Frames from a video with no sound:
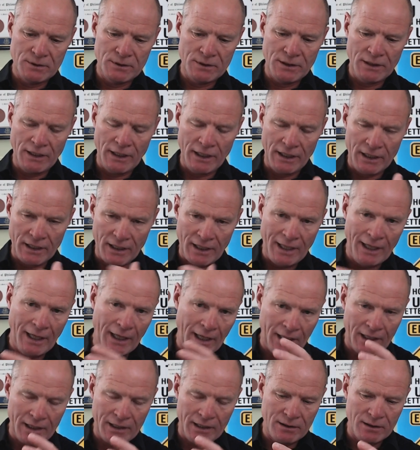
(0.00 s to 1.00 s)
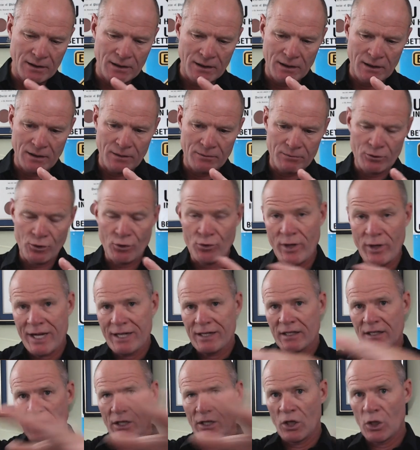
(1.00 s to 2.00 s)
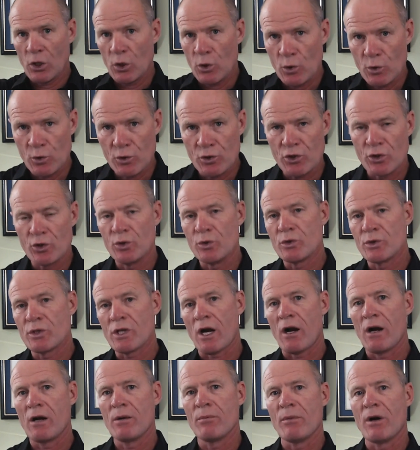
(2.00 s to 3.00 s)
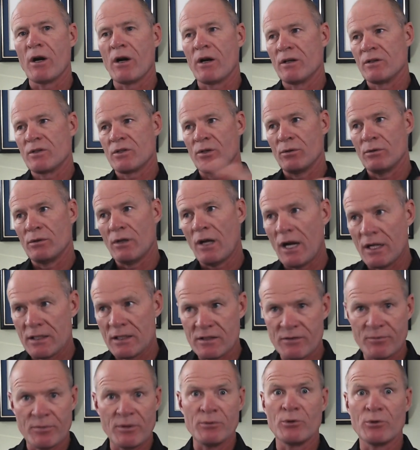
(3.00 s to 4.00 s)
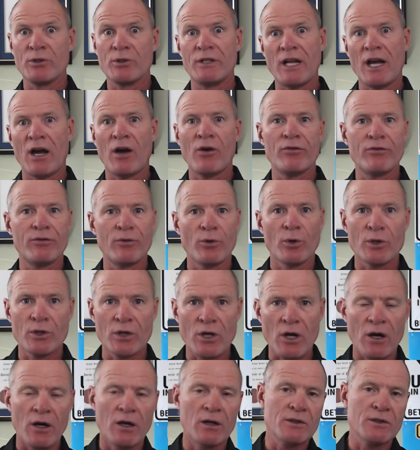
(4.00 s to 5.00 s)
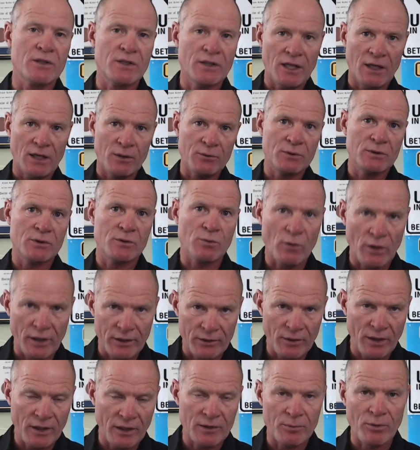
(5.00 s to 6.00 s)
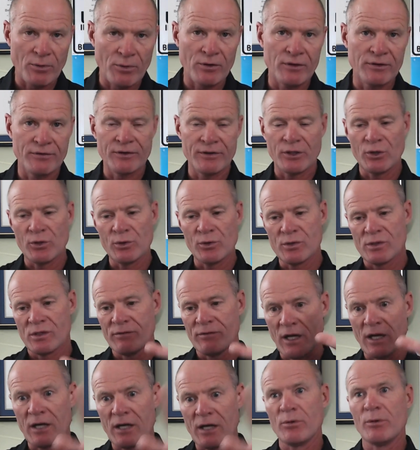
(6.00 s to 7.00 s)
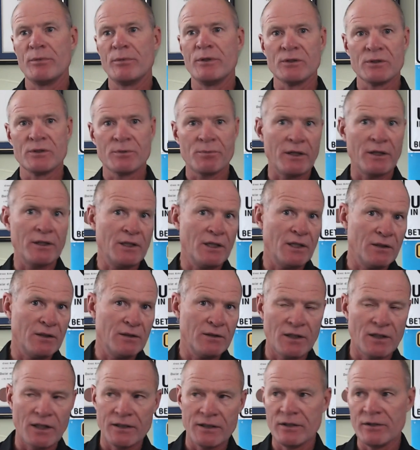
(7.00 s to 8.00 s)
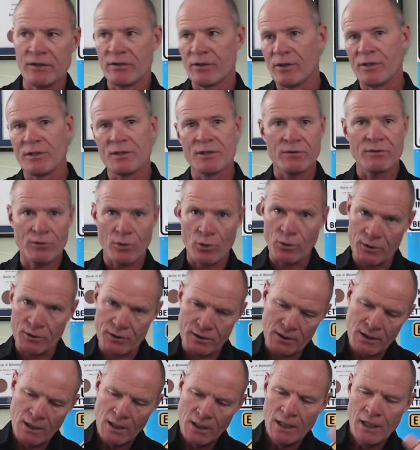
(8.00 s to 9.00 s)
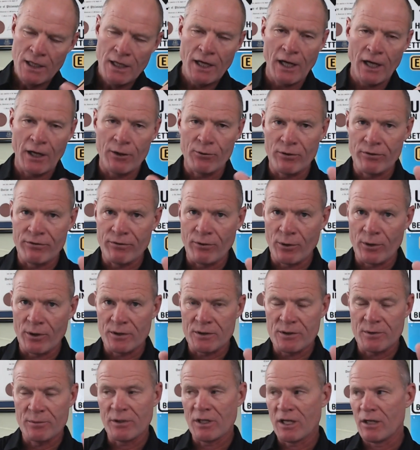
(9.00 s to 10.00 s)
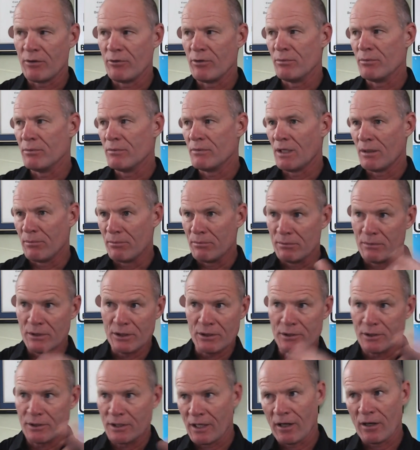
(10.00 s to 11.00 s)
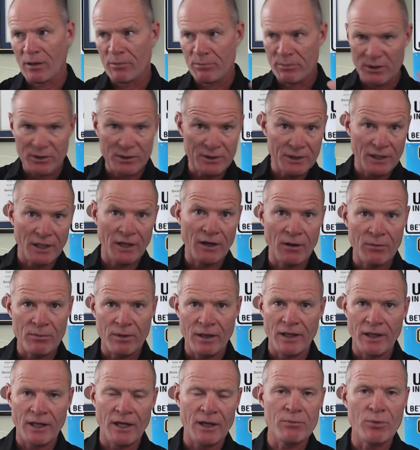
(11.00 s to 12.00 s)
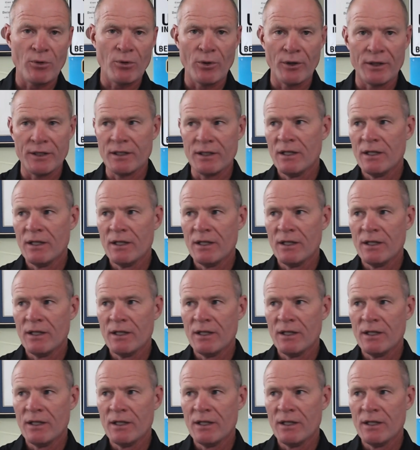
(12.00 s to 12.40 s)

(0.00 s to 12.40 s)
it had created a huge used car market. So lots of people could now afford cars, and that was why you had the prolific use of automobiles by the end of the 1930s. Of course, Henry Ford also became a millionaire, billionaire by that point,